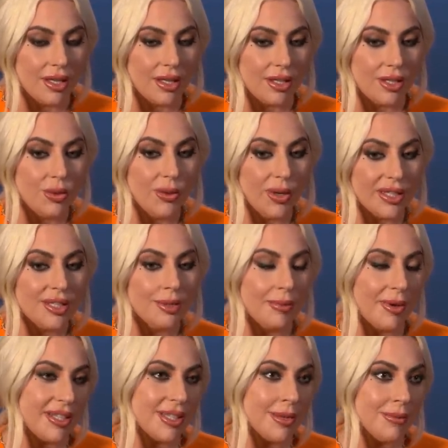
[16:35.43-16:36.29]
you get to
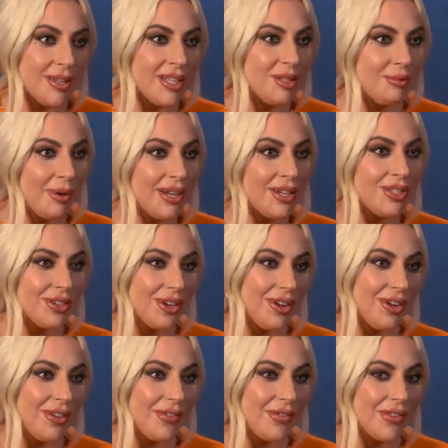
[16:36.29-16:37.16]
make something
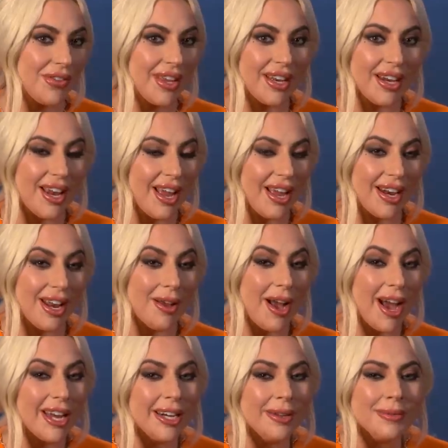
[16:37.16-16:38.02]
special and and I,
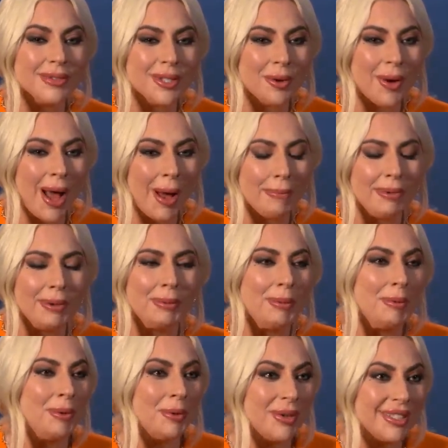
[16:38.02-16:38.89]
and I'm so happy
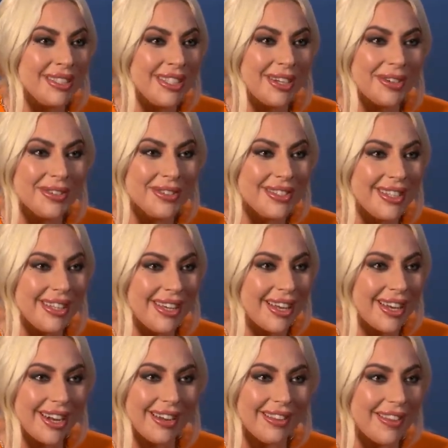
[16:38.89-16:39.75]
people want to go see
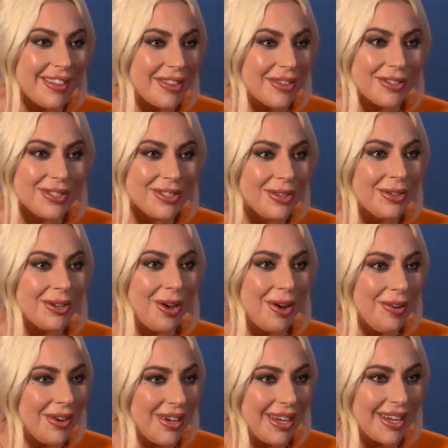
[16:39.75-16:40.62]
it and that they're still
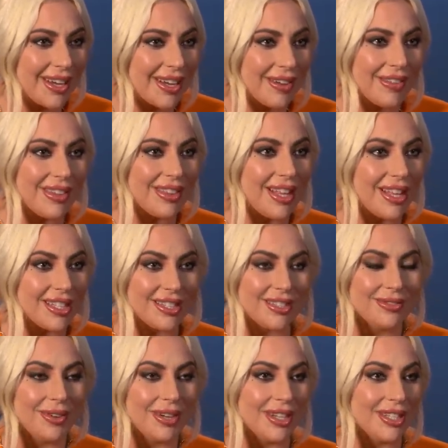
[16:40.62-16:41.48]
going I mean
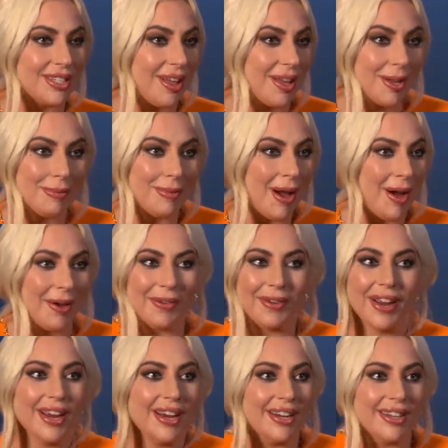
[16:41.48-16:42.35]
that's what it's all about
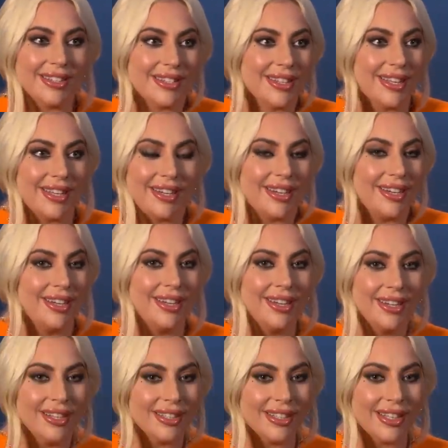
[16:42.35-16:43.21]
right it's like
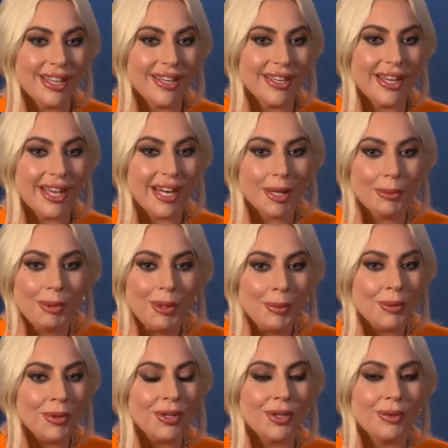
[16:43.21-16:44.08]
yep. getting
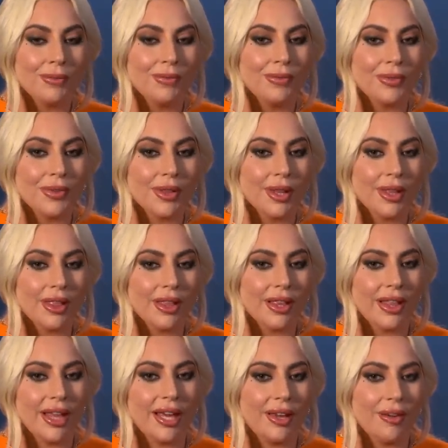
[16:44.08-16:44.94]
people to
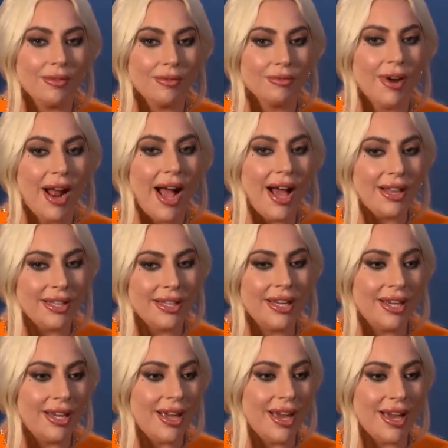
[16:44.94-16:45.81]
like
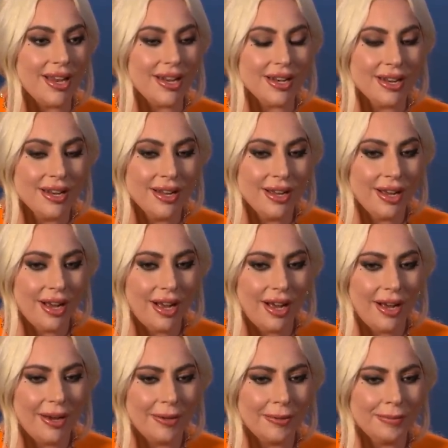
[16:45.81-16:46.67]
rally and
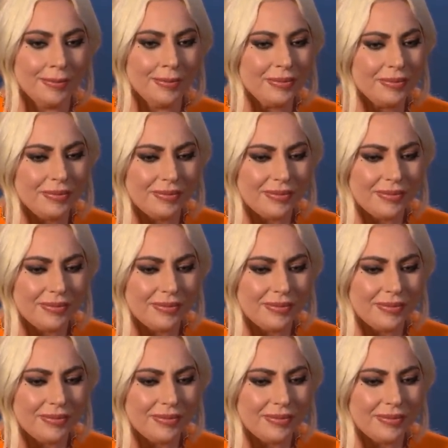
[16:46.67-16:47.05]
um,